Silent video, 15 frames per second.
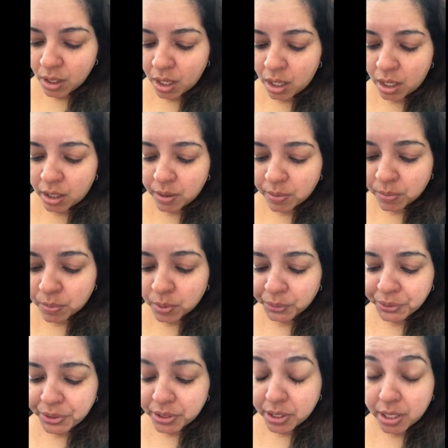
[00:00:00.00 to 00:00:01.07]

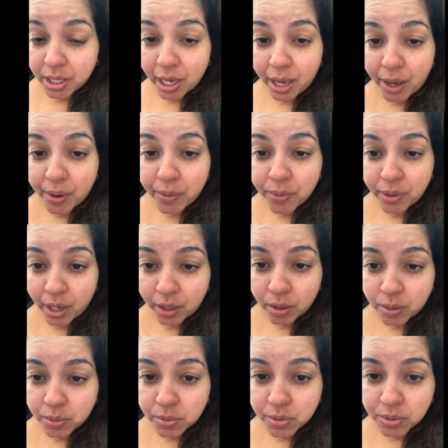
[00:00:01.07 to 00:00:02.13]
we'll see how that
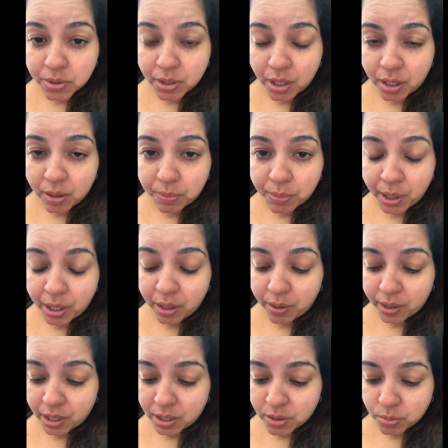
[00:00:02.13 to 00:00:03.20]
goes. Right now,
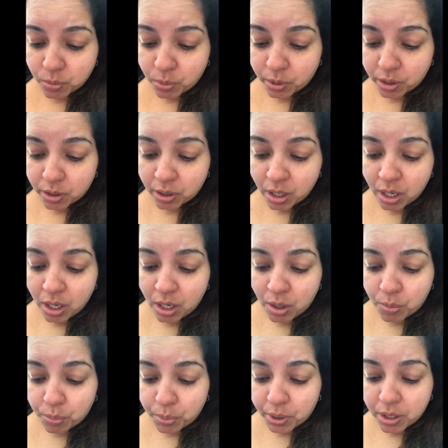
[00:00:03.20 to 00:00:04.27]
I guess we're
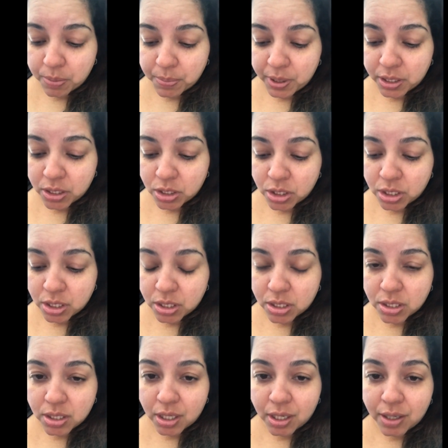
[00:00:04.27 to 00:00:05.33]
pretty much
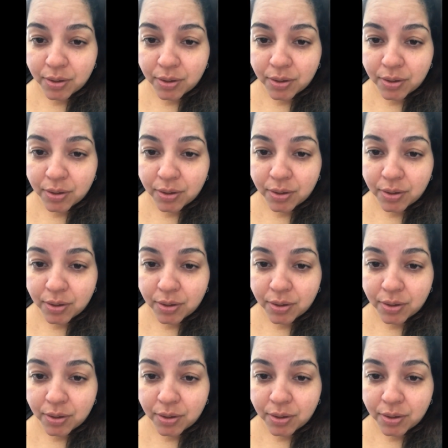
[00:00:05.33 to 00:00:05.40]
just,